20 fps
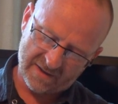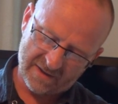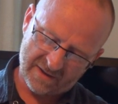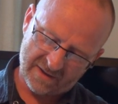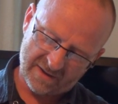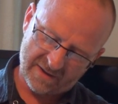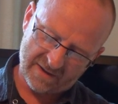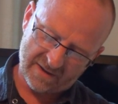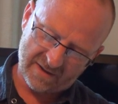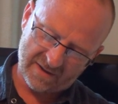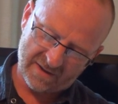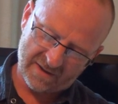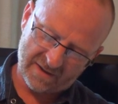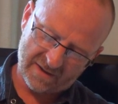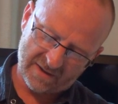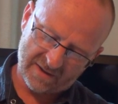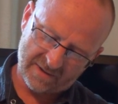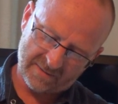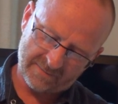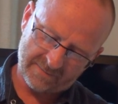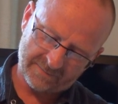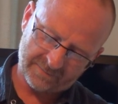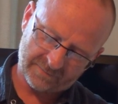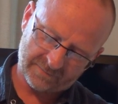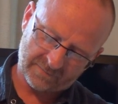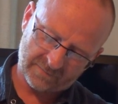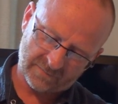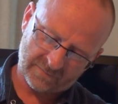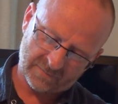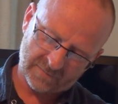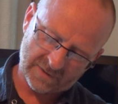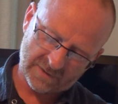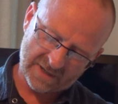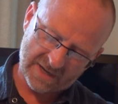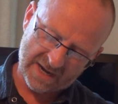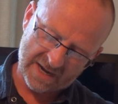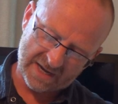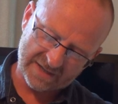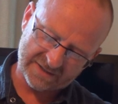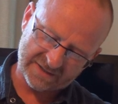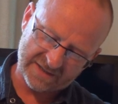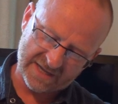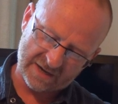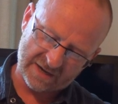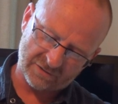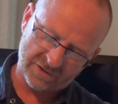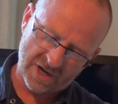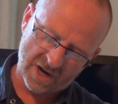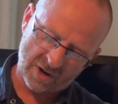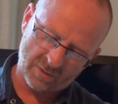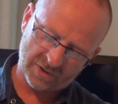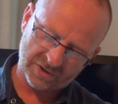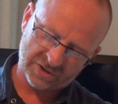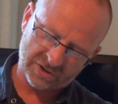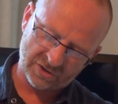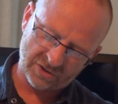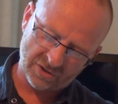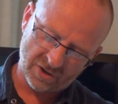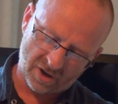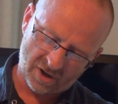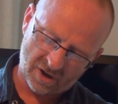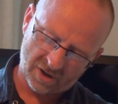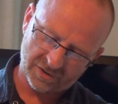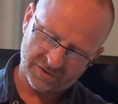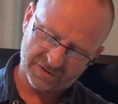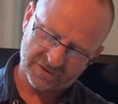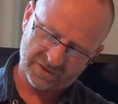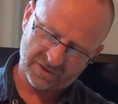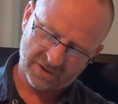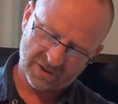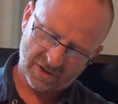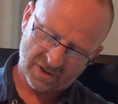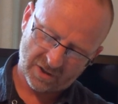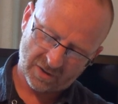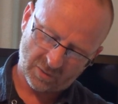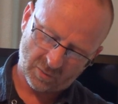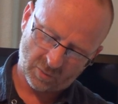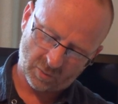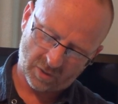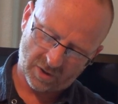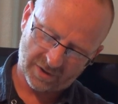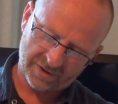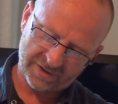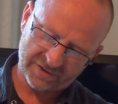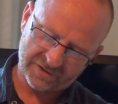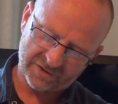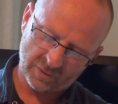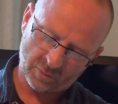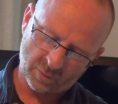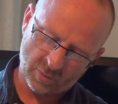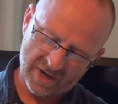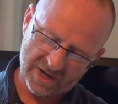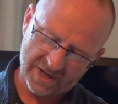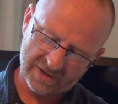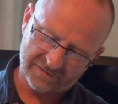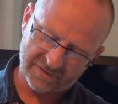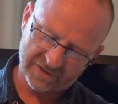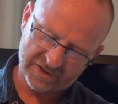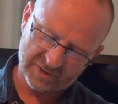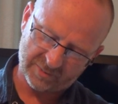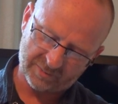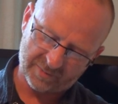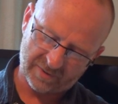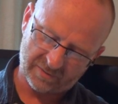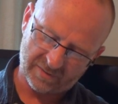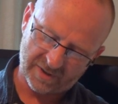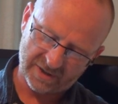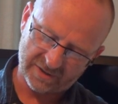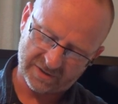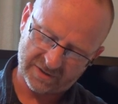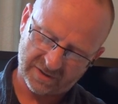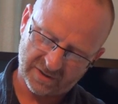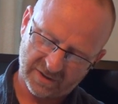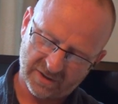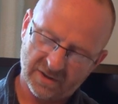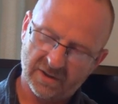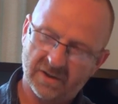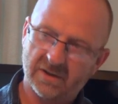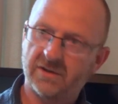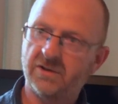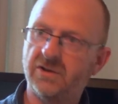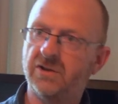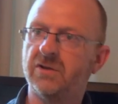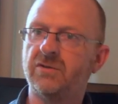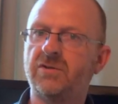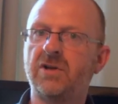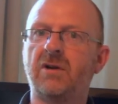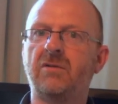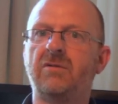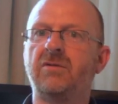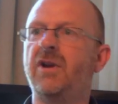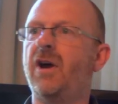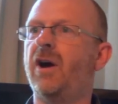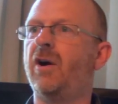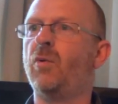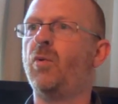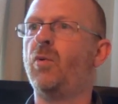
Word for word: Um, As thou knowest not what is the way of the Spirit. You don't know